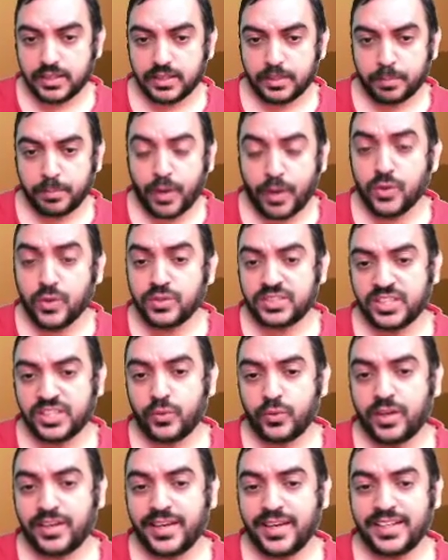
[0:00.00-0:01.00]
pounds in
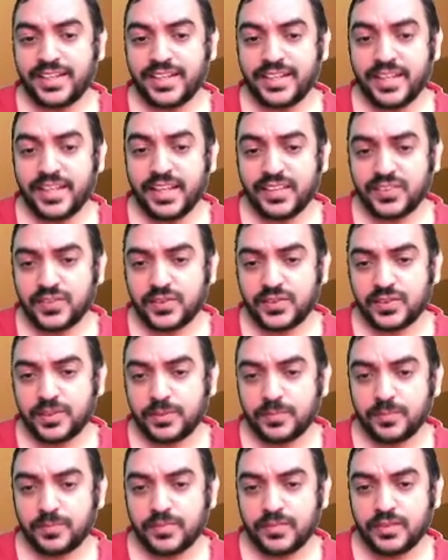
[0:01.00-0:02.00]
180 days.
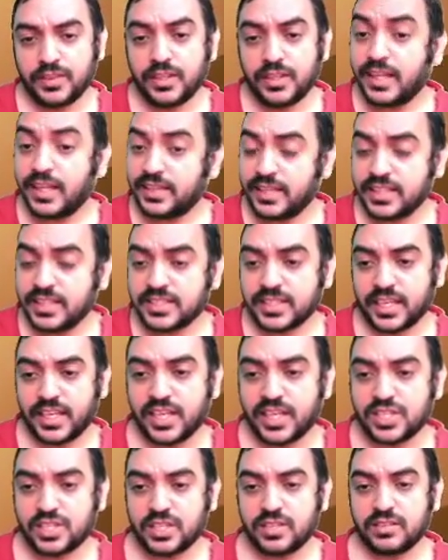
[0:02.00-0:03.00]
In this
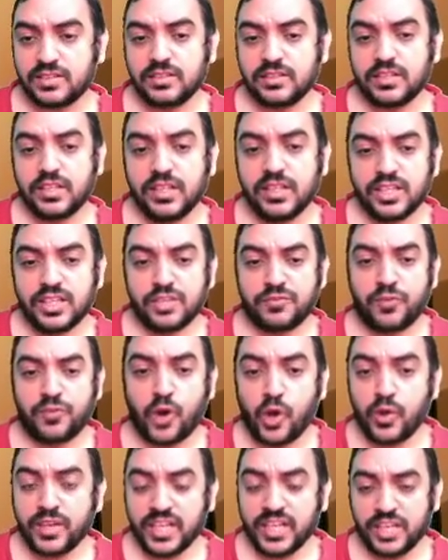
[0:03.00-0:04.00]
connection, the
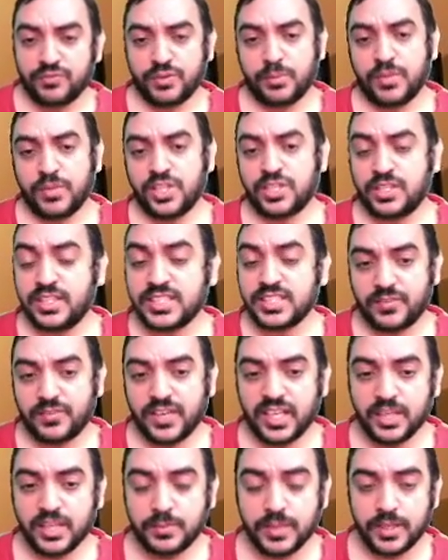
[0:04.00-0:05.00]
following information is
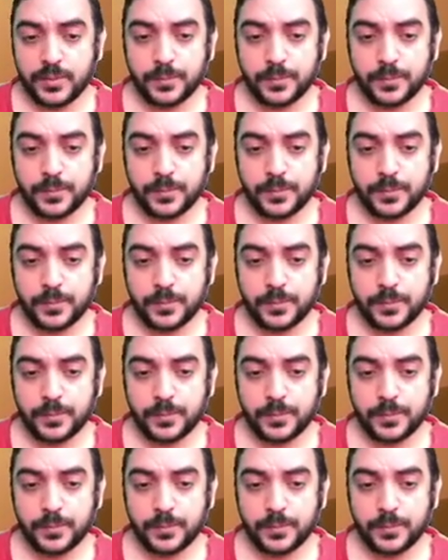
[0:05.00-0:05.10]
available.